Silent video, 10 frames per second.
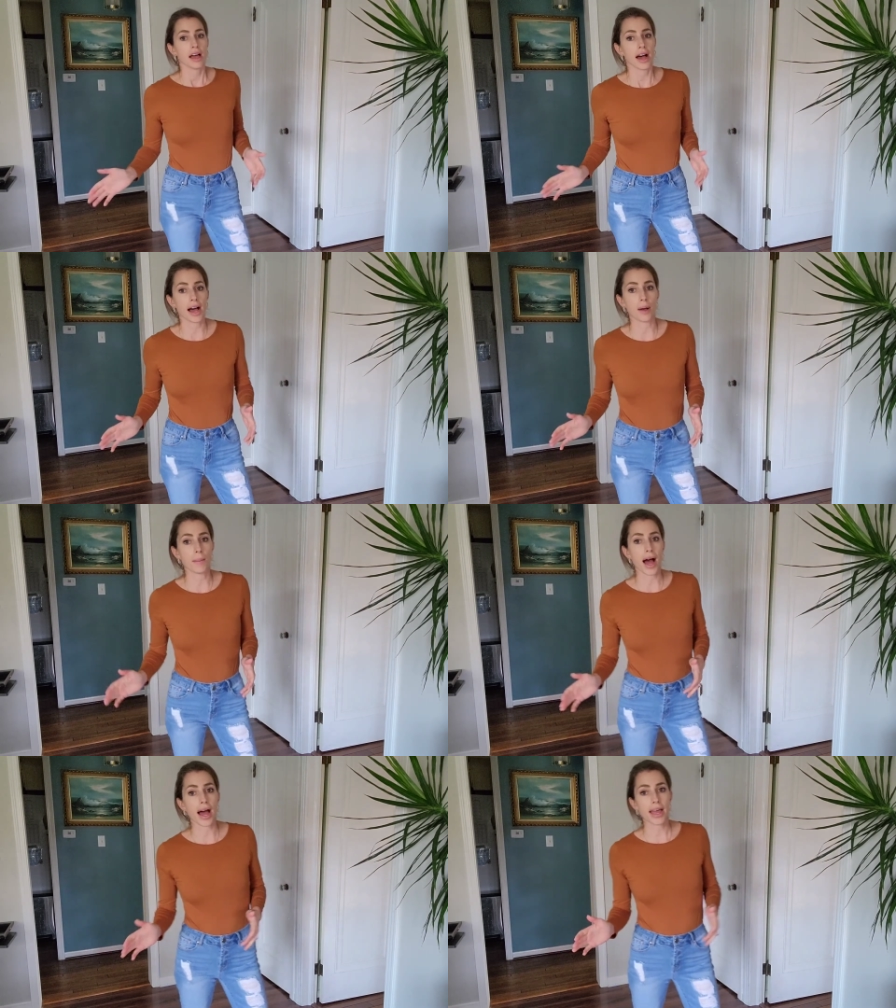
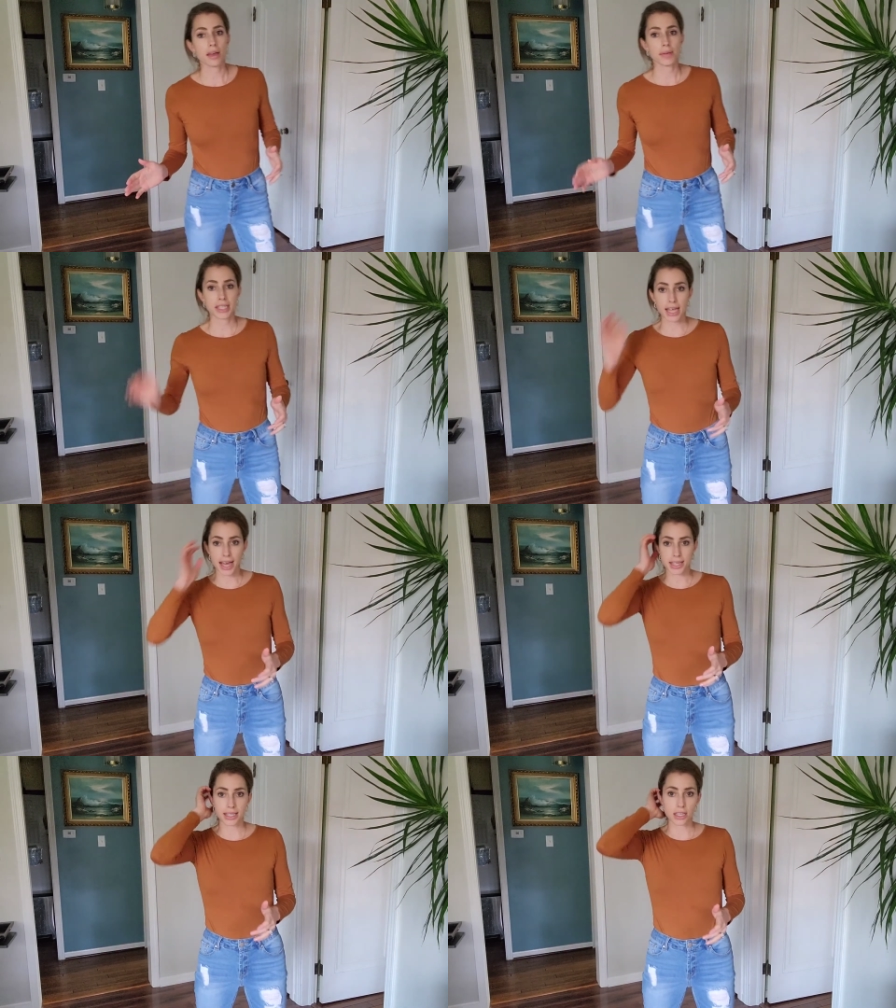Um, I am a
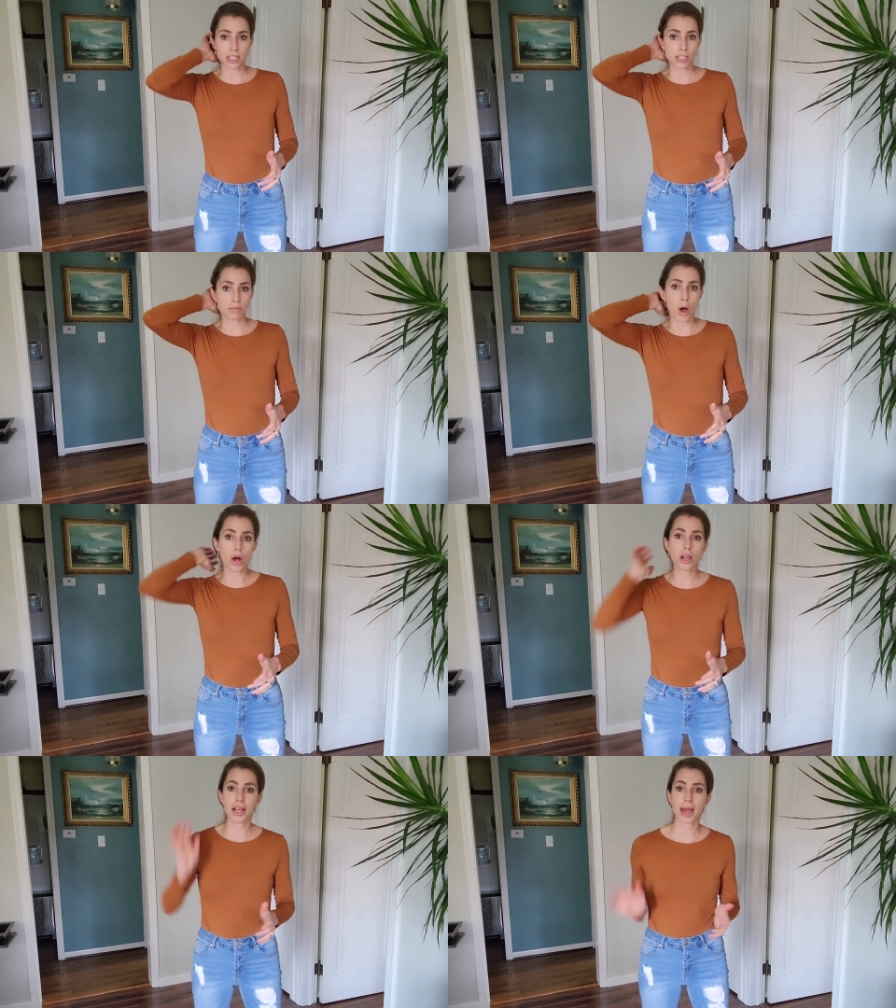size
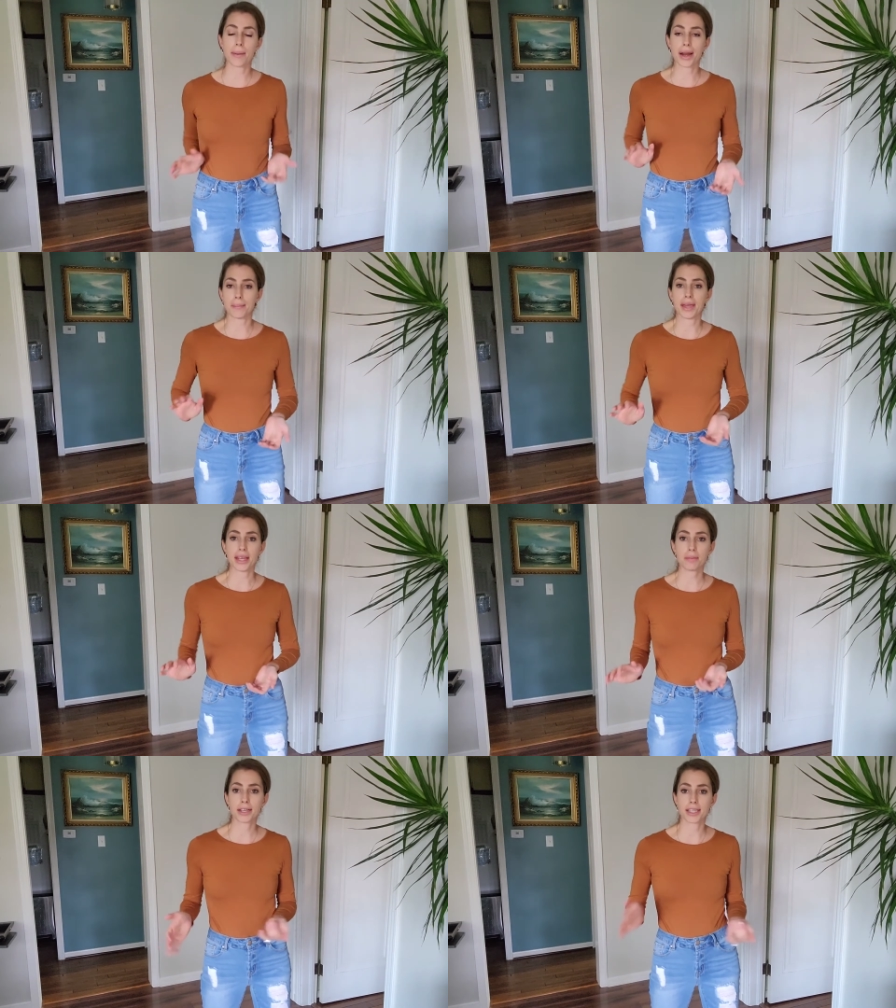small and I bought a
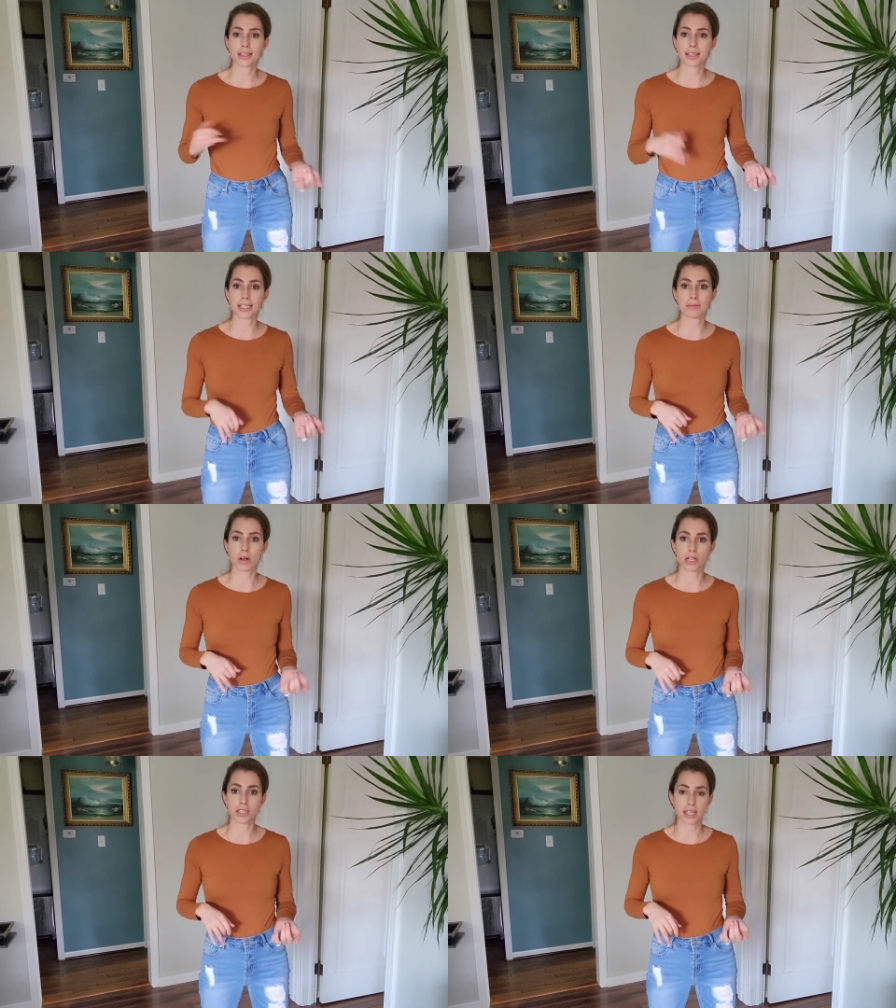medium because it's the
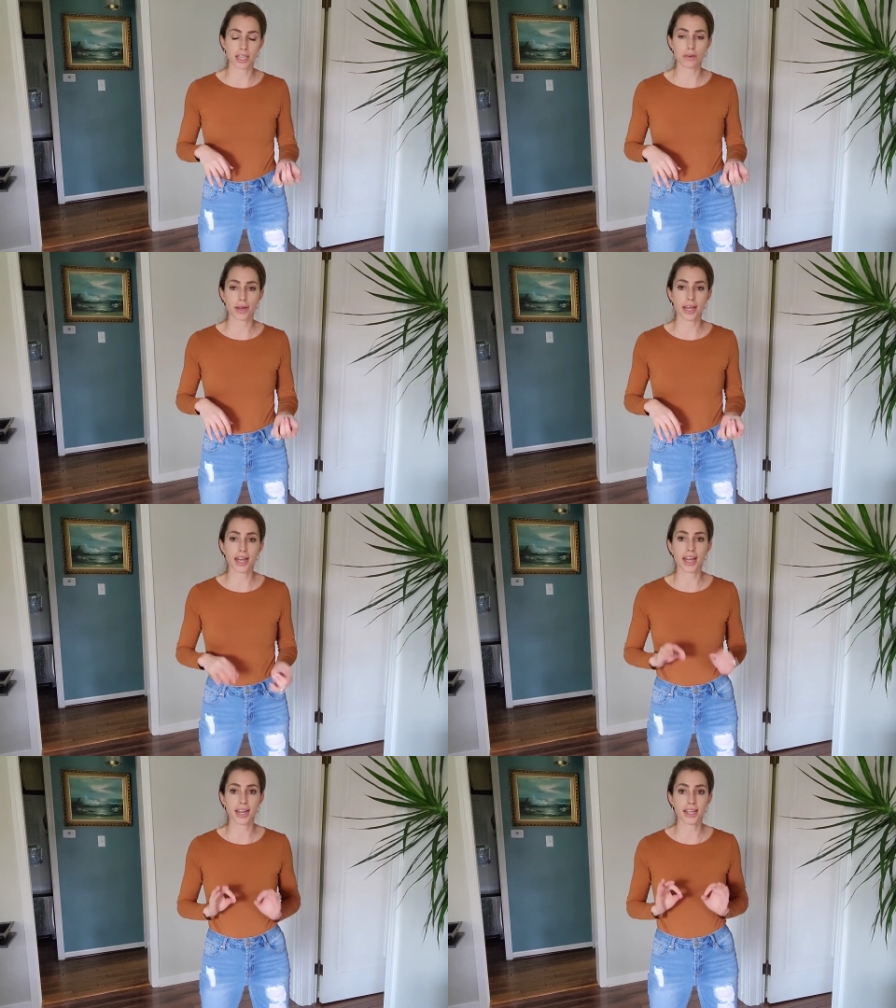smallest that they ran
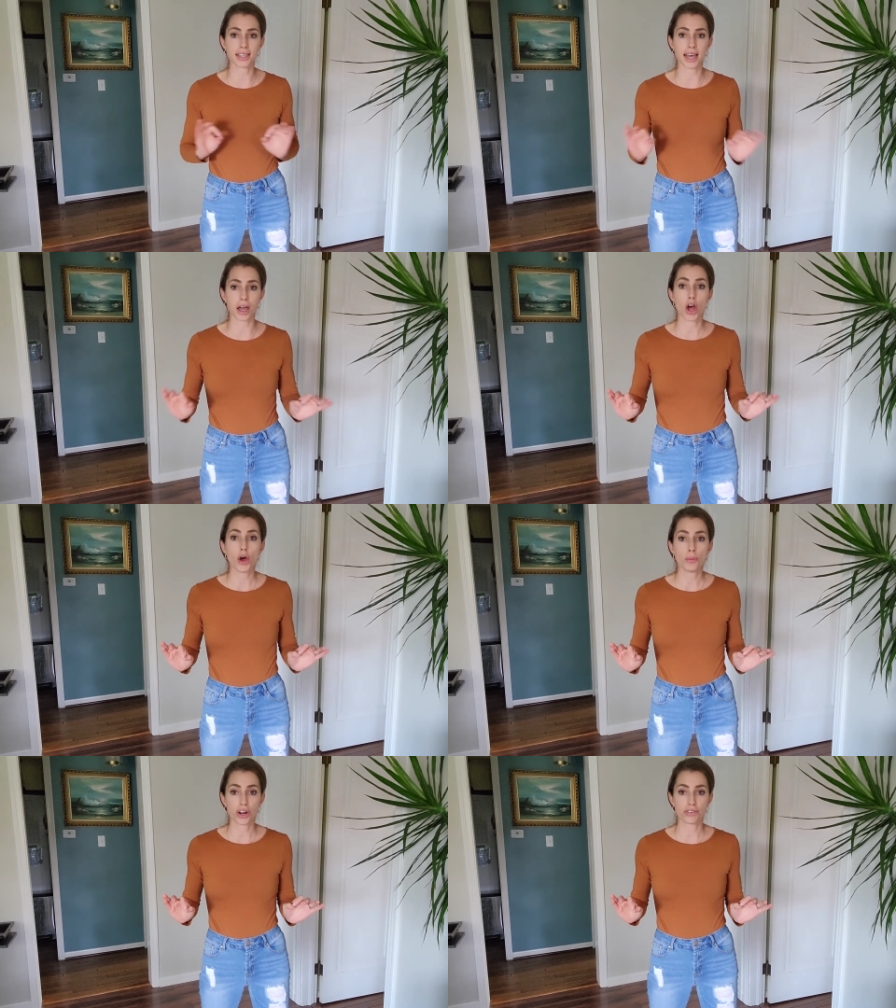and it is like
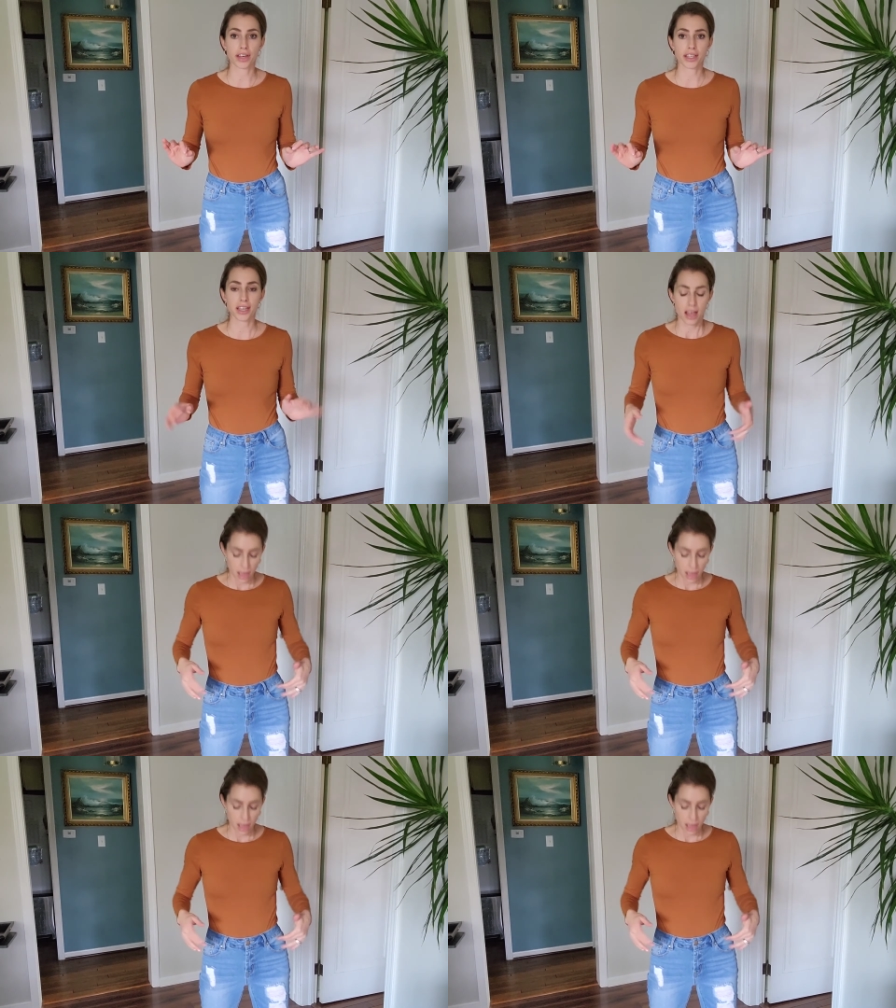perfect.